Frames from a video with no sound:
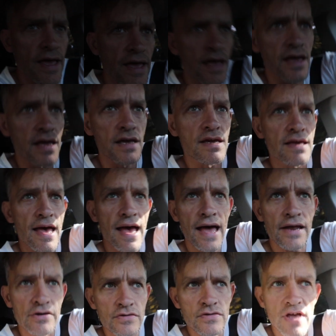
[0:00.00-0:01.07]
a
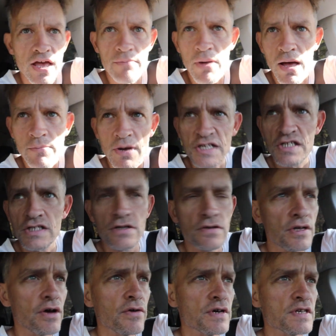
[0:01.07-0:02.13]
cat who came by my
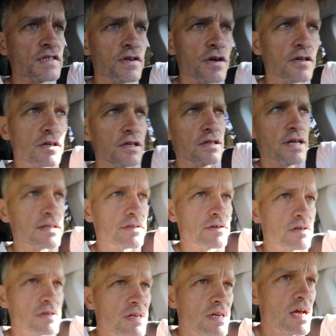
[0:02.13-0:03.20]
studio. He's an art
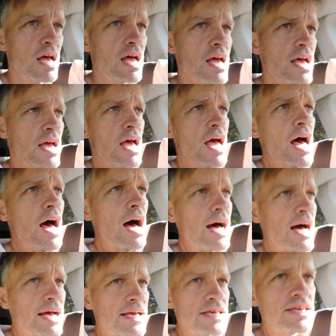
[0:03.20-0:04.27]
collector.
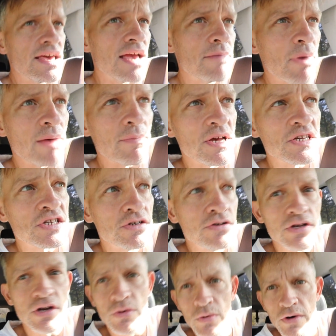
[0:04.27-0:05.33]
Uh, he came by my
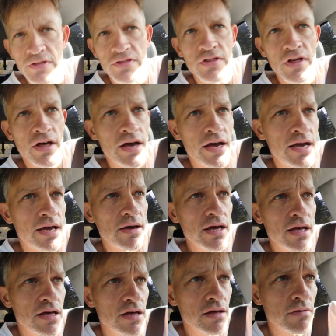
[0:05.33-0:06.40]
studio with a
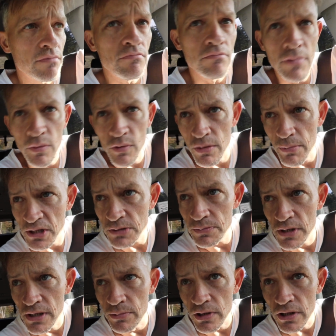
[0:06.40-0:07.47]
with a bunch of
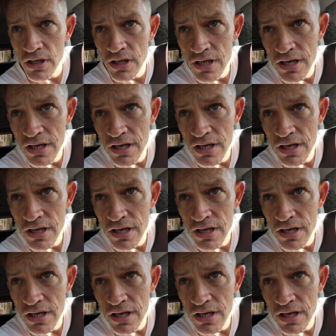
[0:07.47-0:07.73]
people